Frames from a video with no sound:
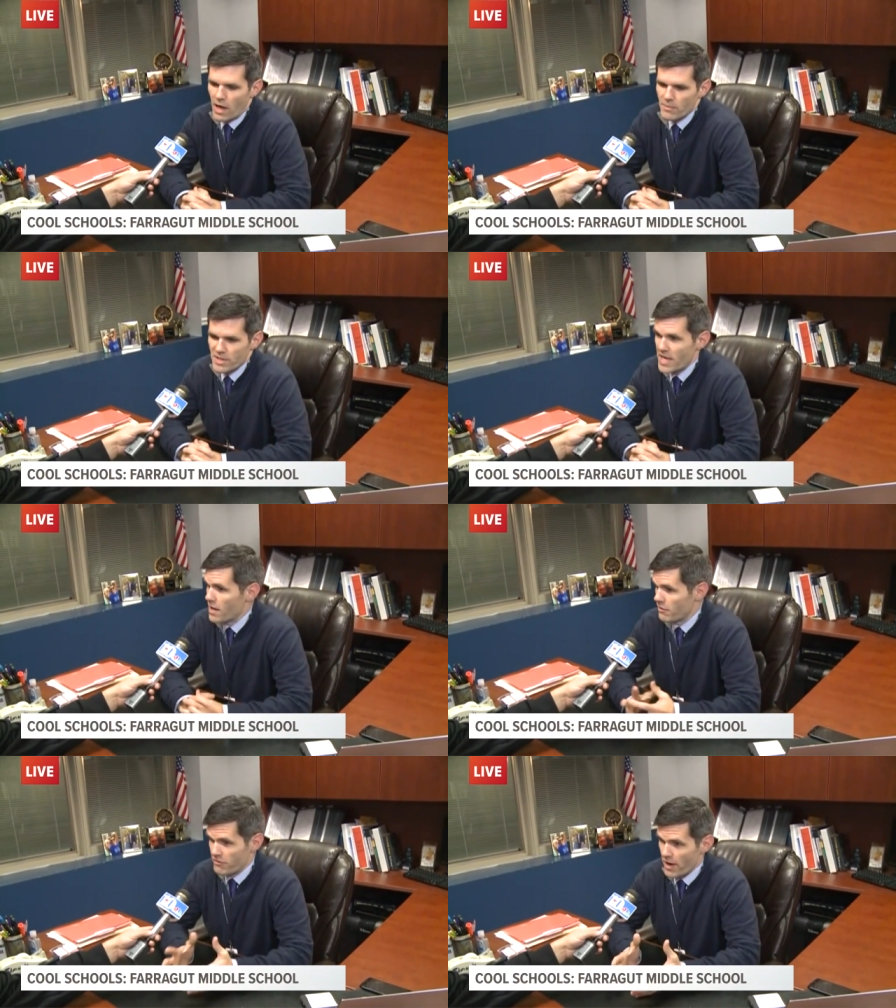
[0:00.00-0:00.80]
Um, the
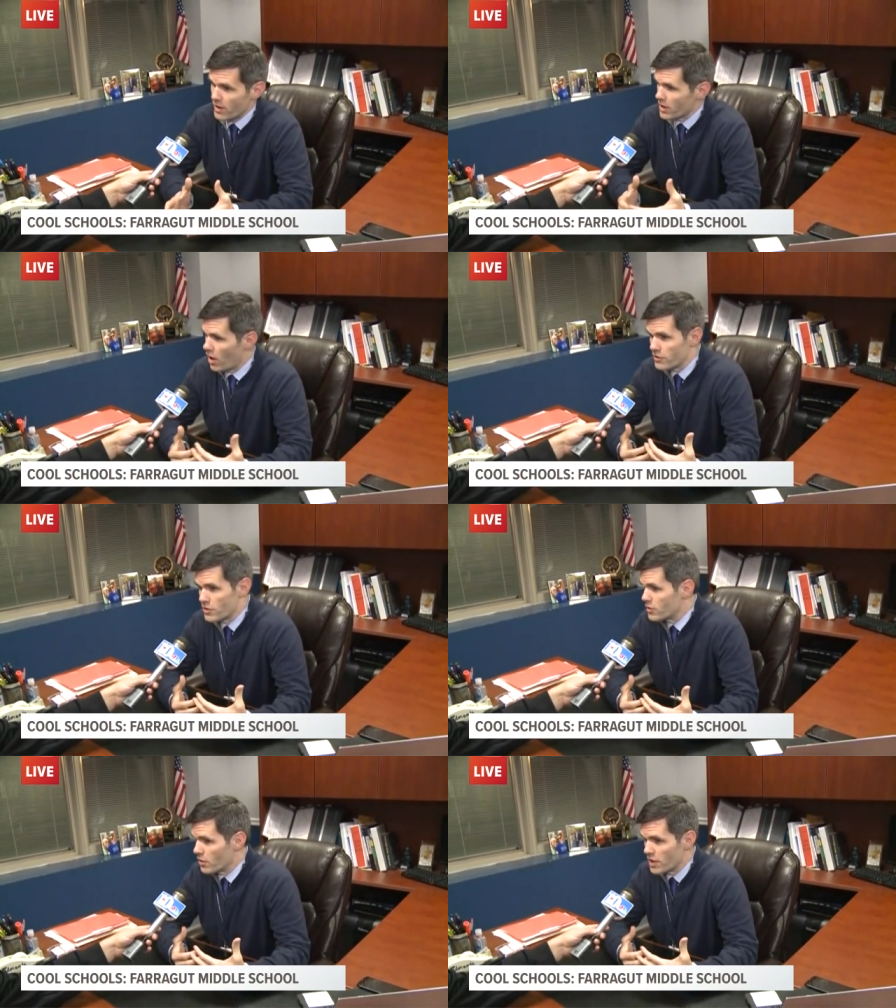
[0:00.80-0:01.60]
town of Farragut
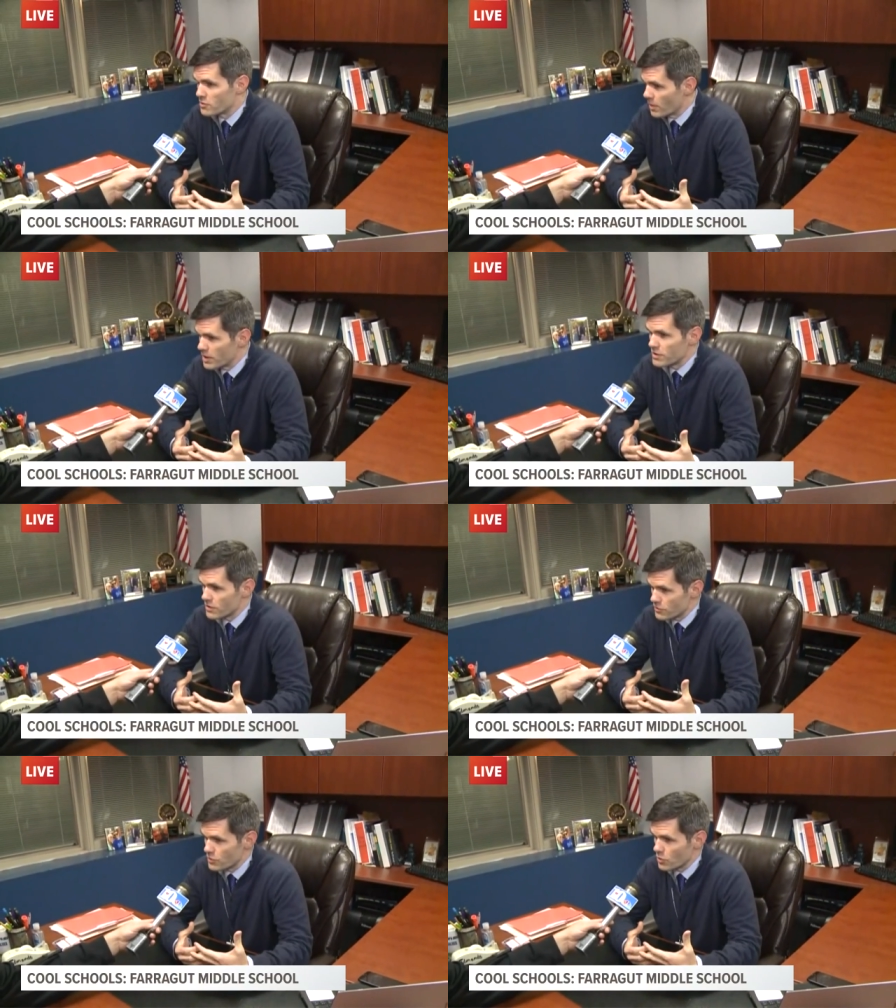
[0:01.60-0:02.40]
also donates money to
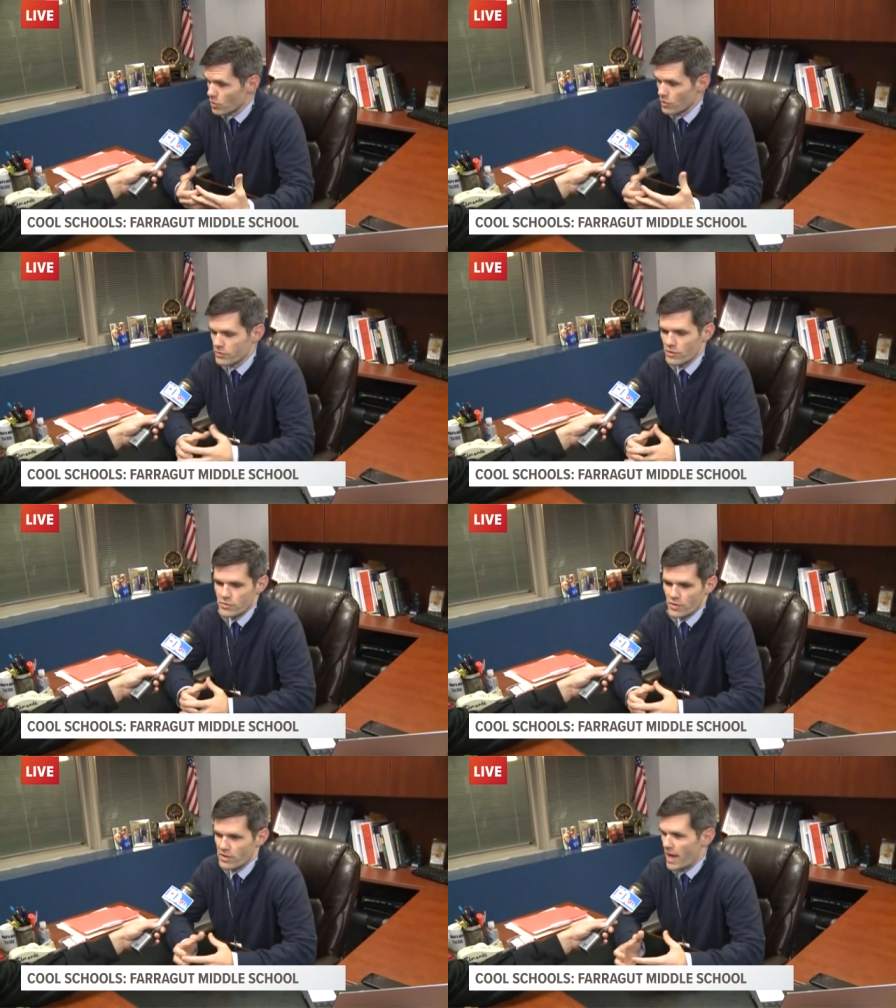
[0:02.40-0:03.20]
the school, so
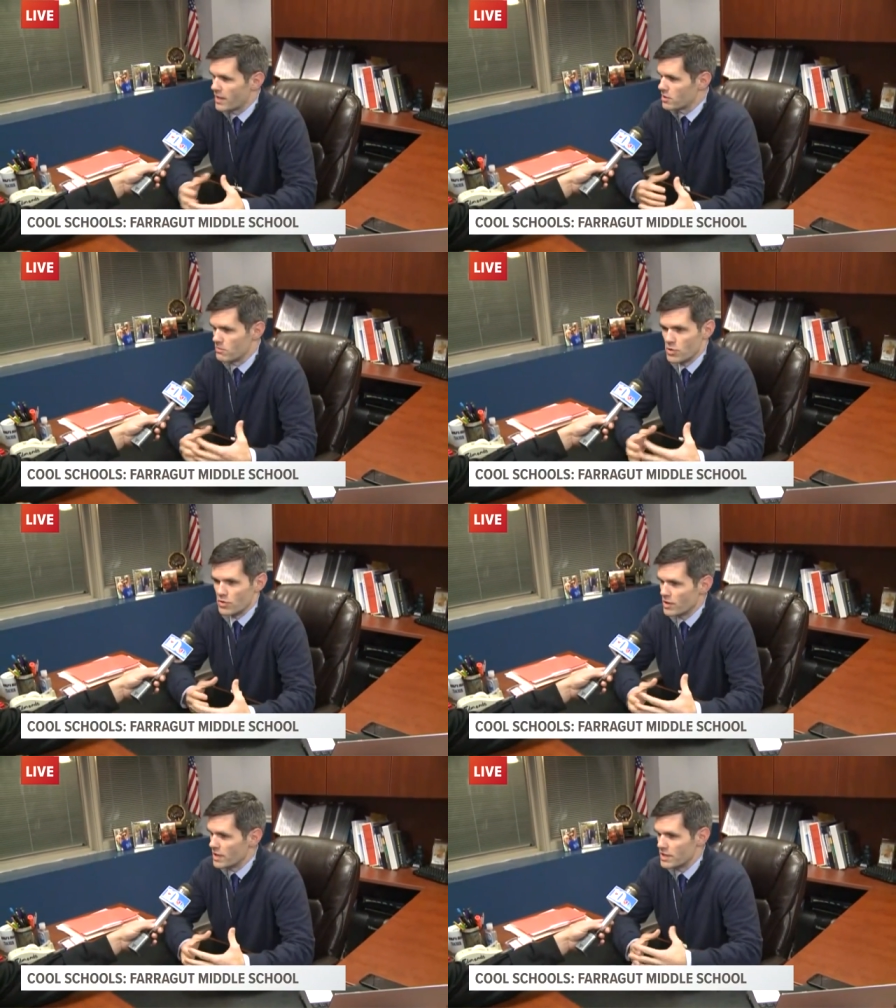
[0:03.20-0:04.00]
it's really that
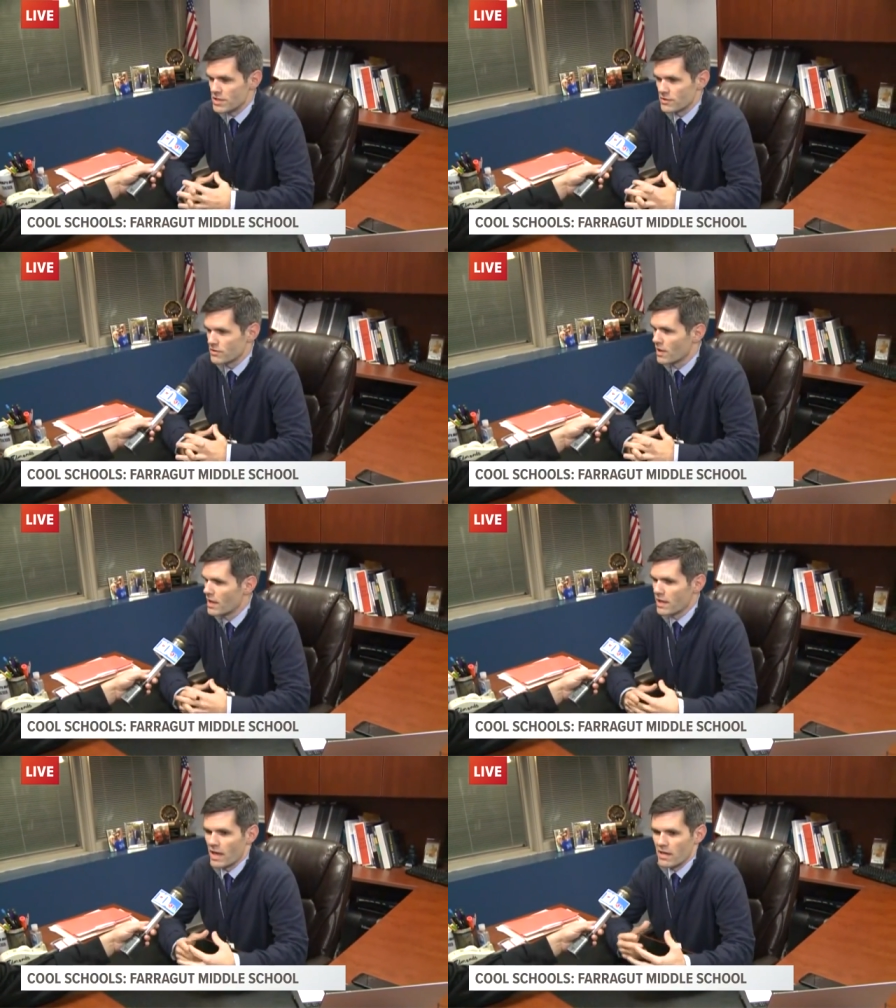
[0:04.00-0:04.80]
community just
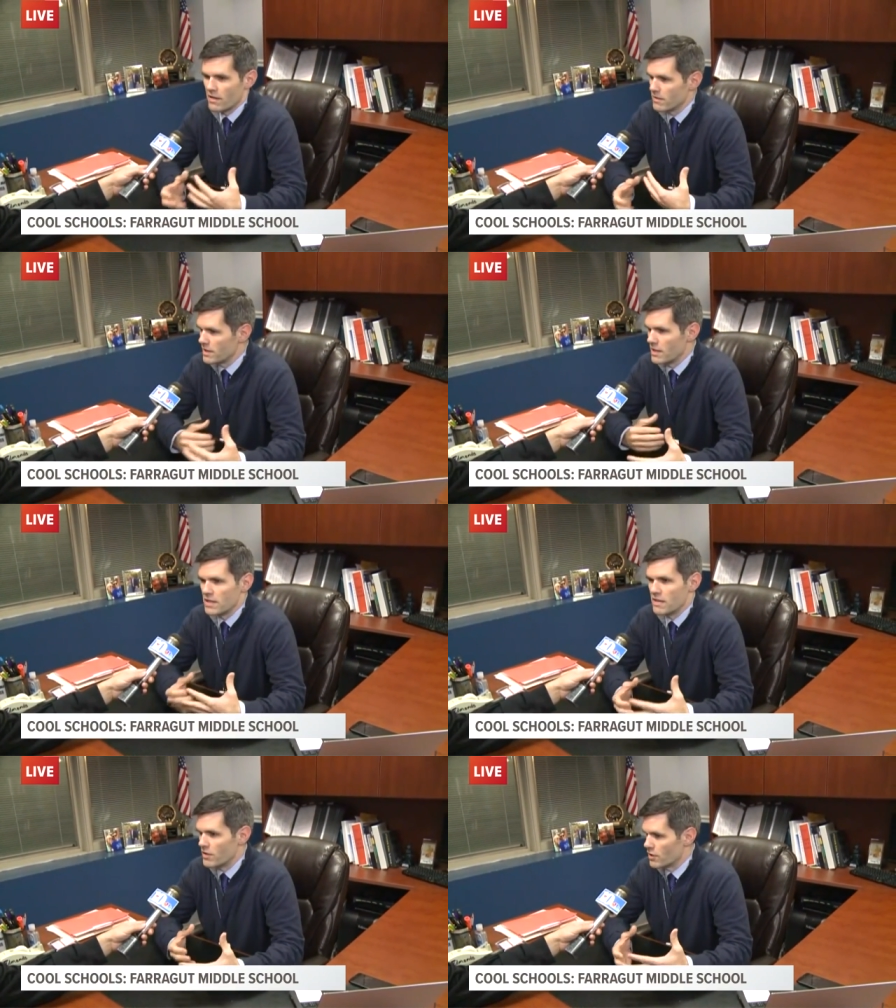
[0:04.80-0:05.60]
kind of
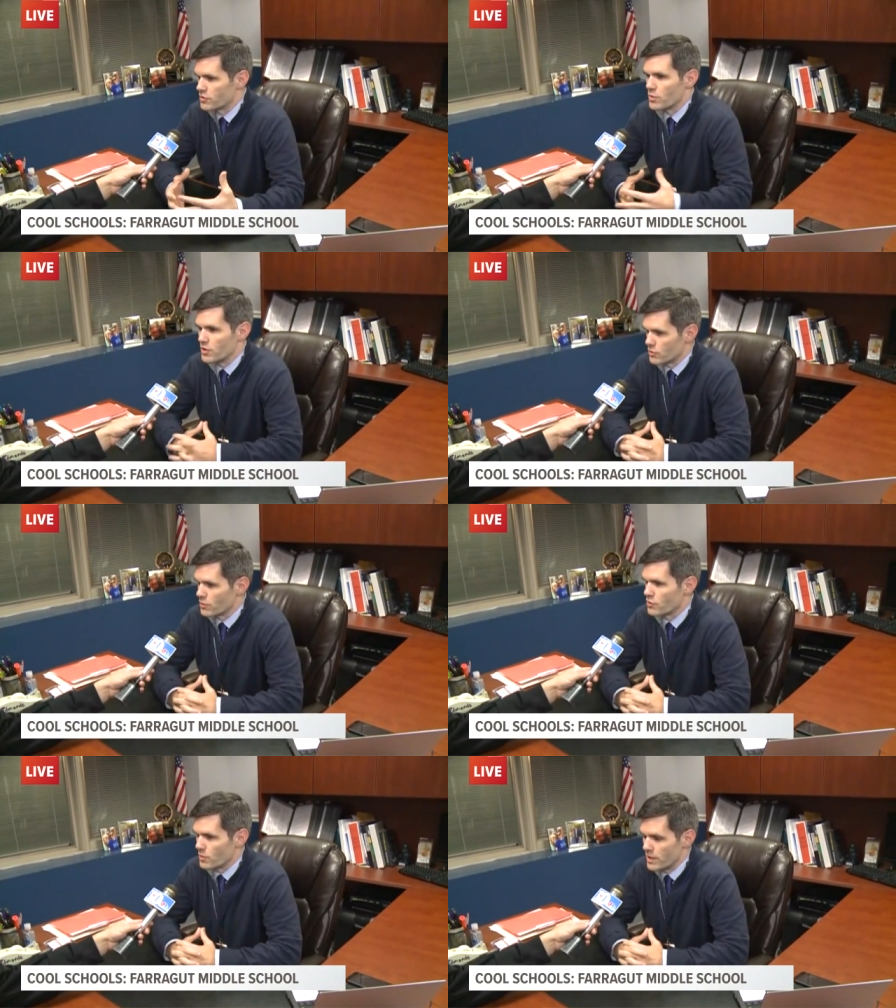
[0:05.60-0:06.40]
giving us the
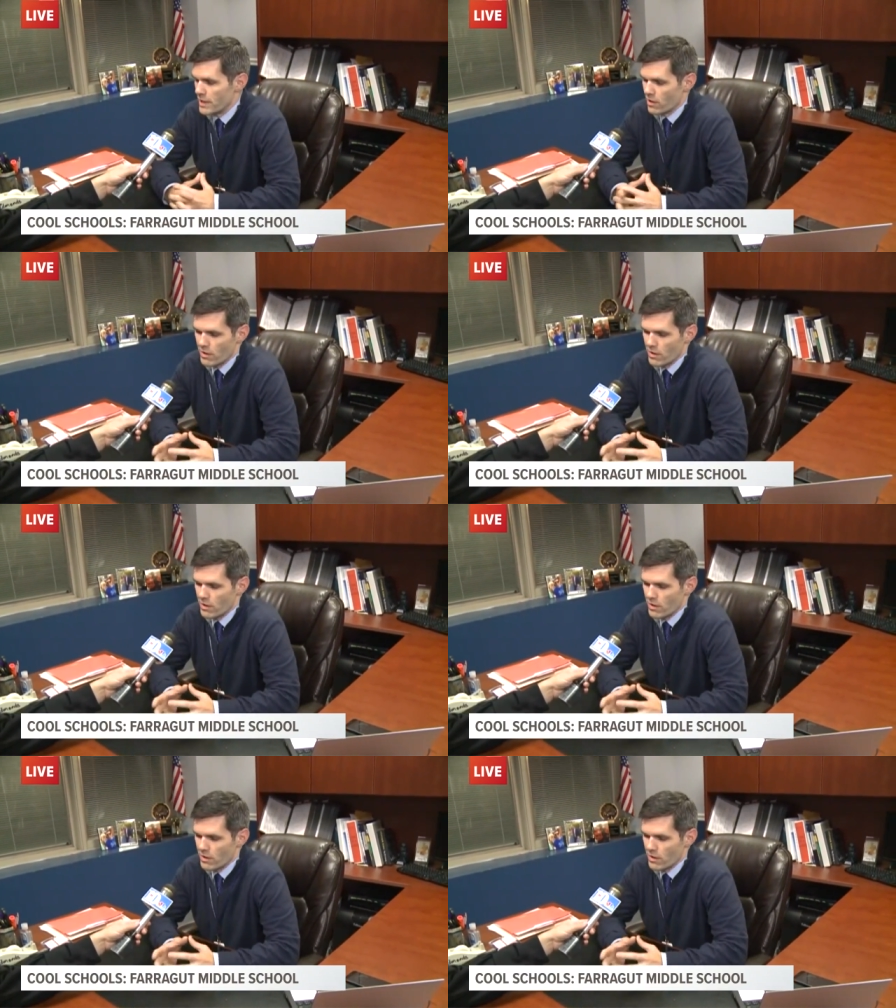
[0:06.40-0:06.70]
resources we need.